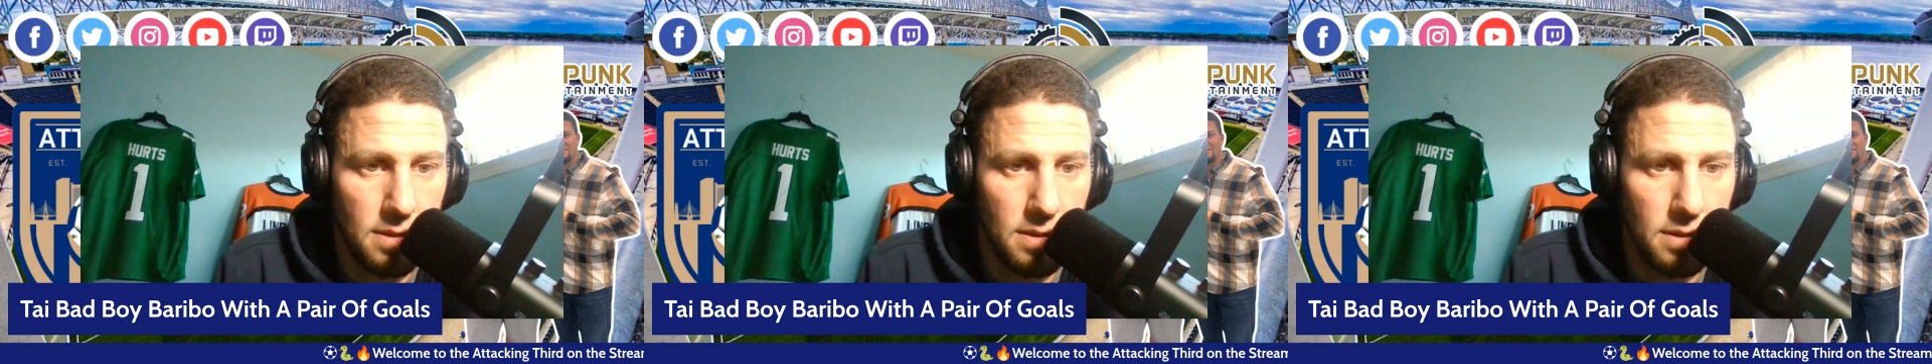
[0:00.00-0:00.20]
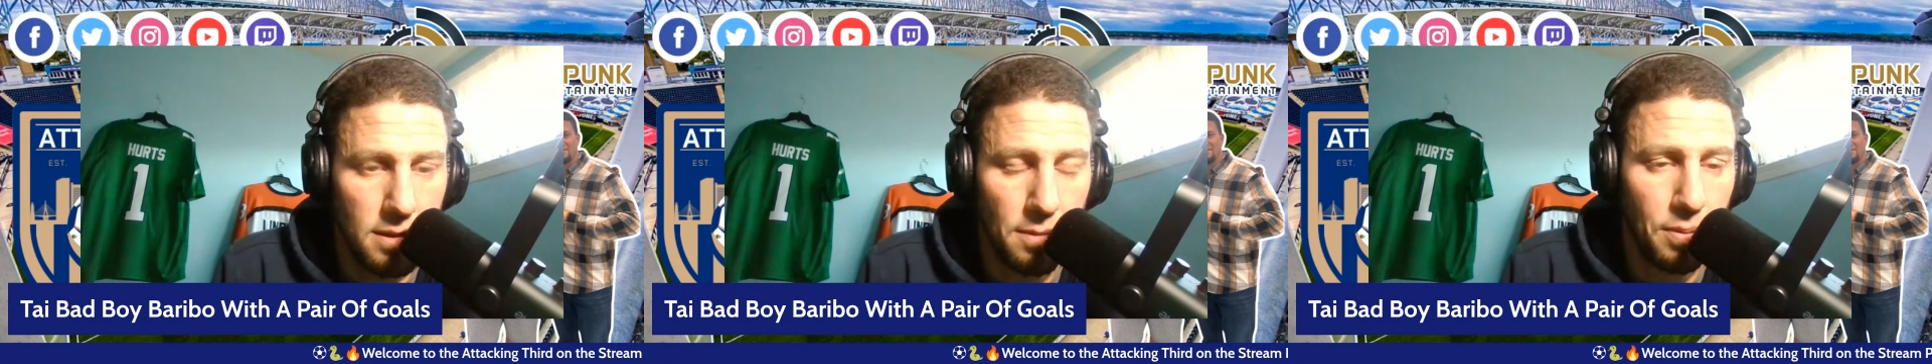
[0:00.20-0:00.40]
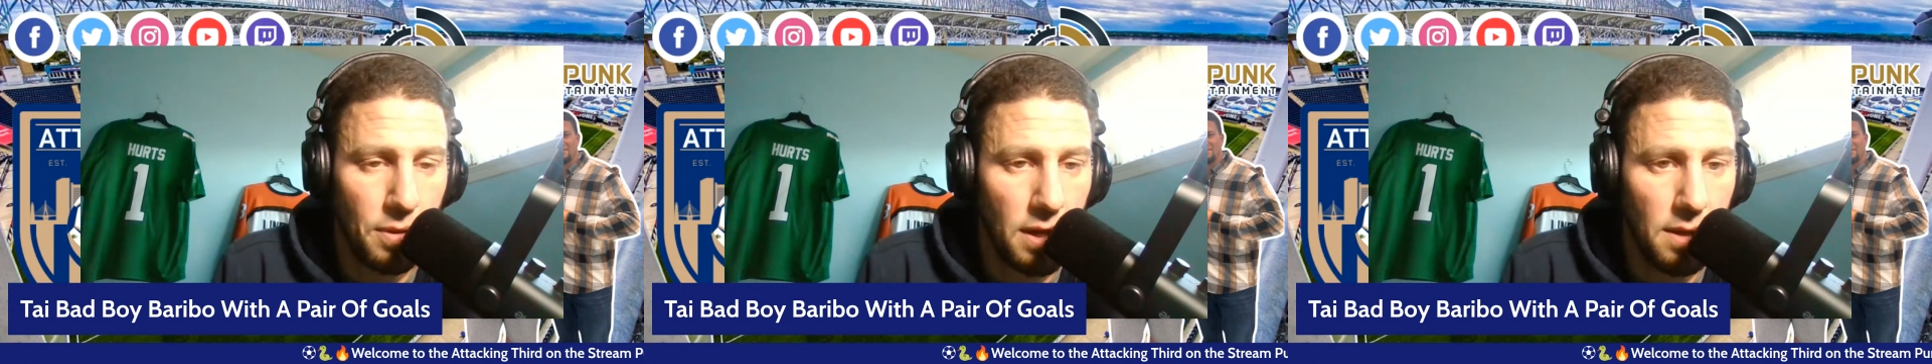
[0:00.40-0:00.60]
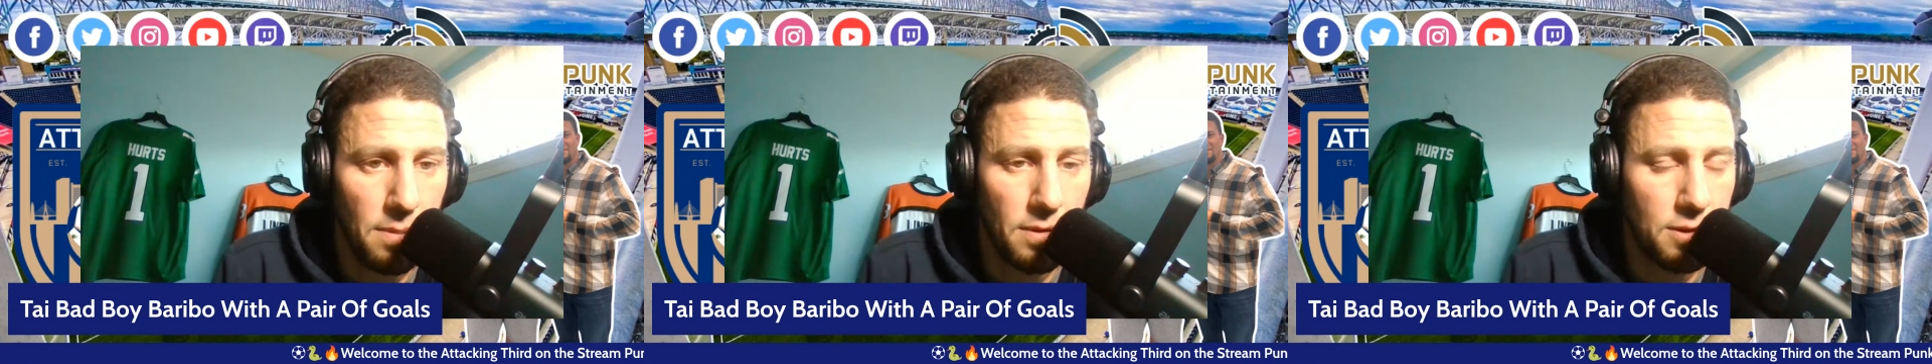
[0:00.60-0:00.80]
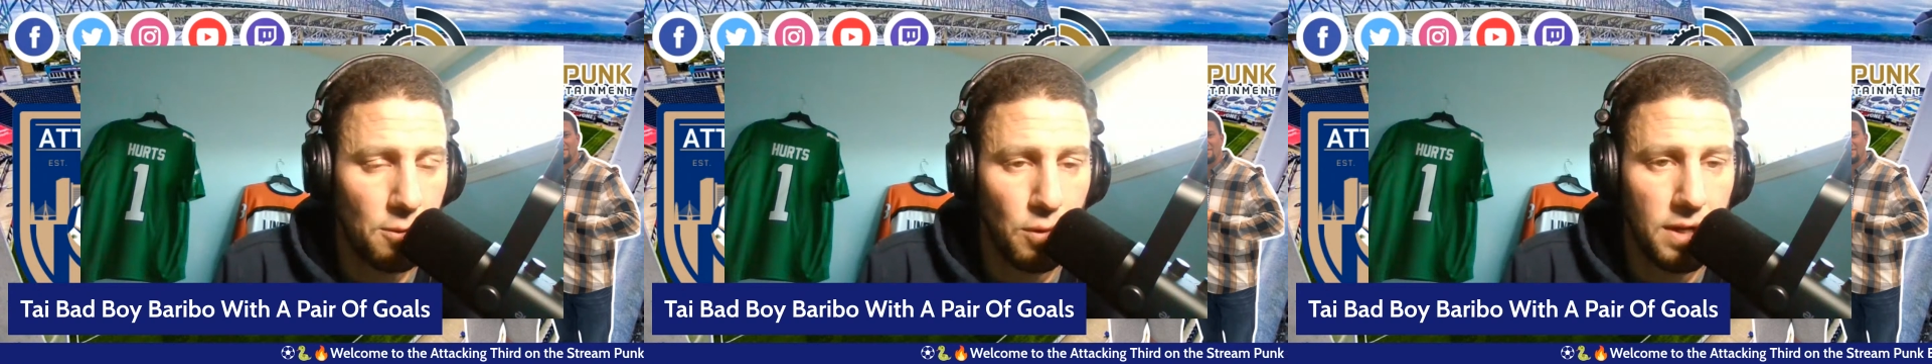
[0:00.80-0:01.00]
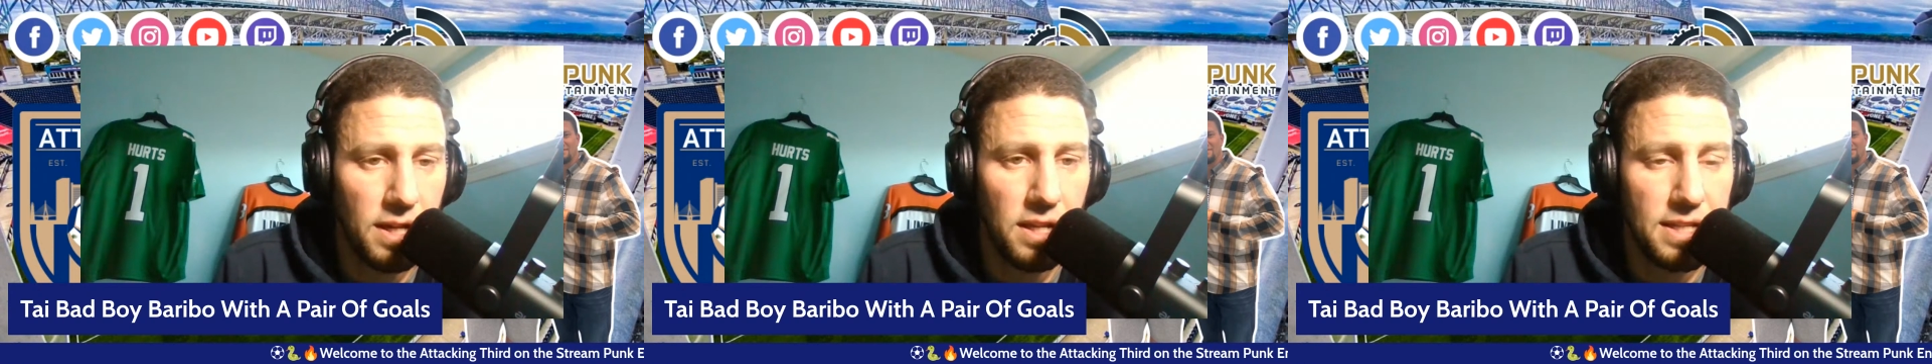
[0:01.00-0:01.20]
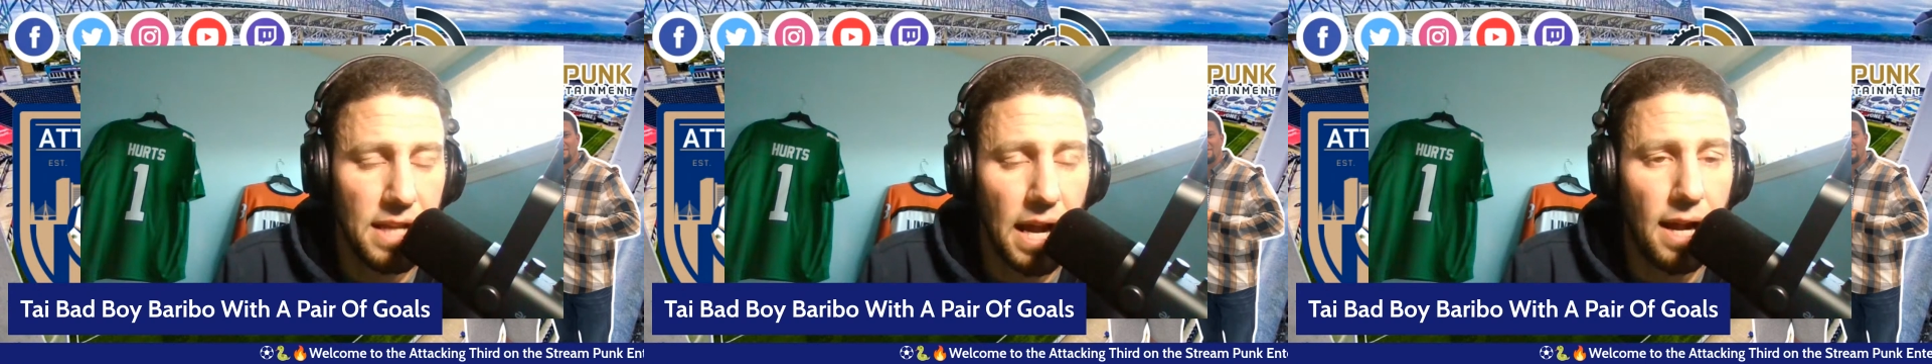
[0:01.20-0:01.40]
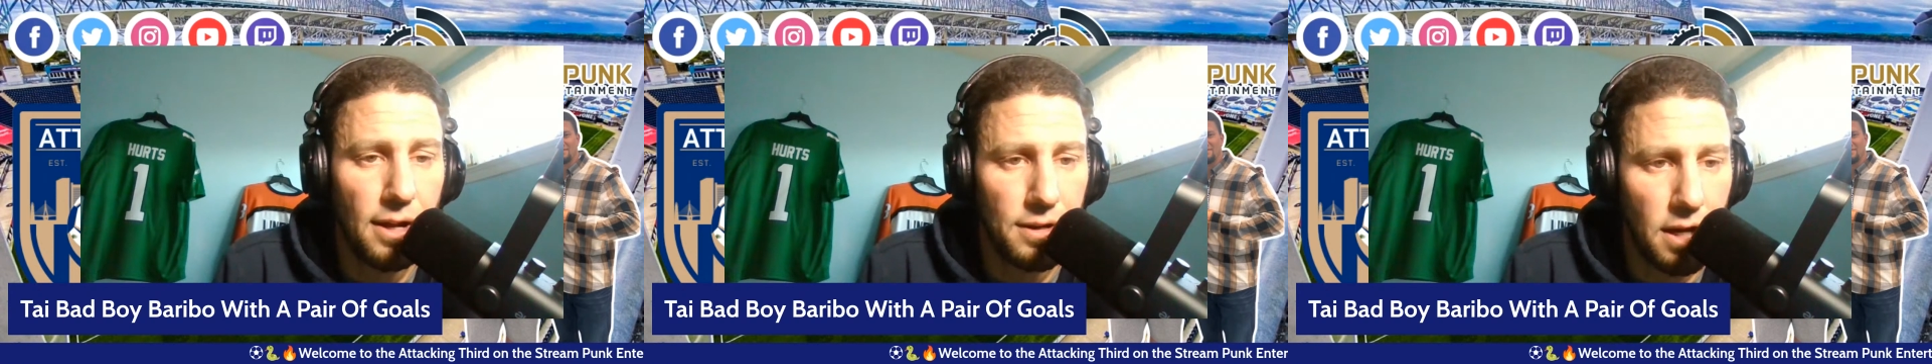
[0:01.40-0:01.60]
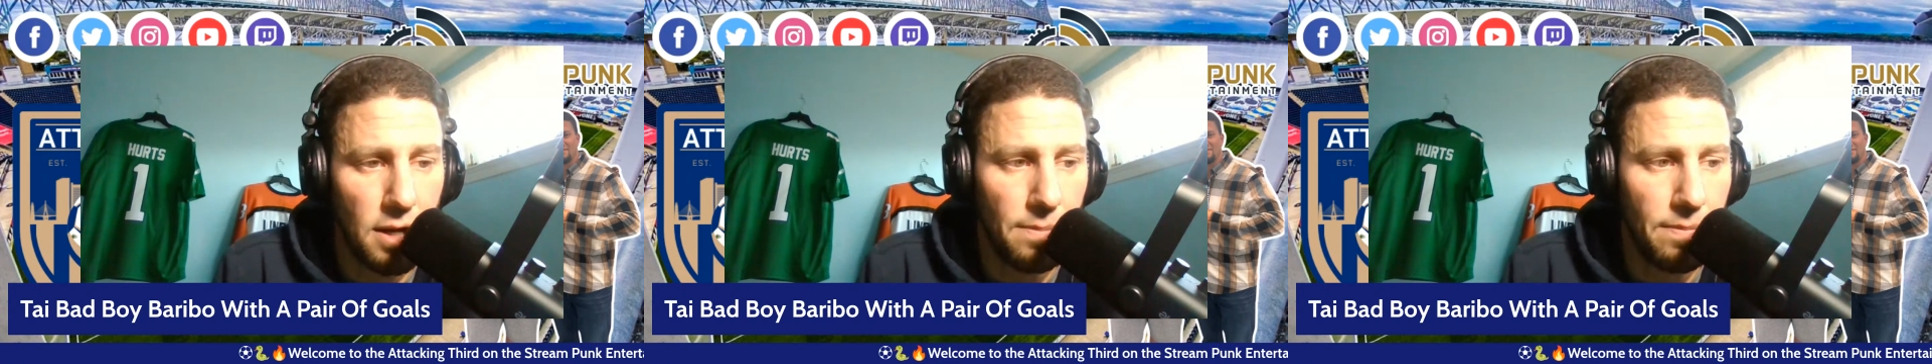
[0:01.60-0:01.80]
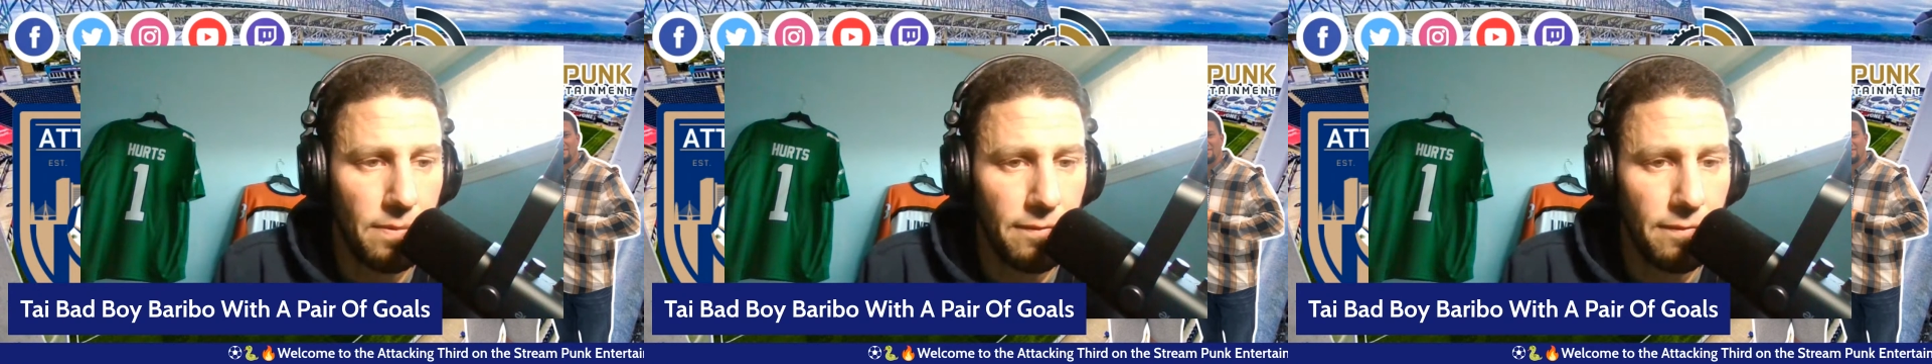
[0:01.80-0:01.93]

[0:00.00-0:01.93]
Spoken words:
The playbook, what he dialed up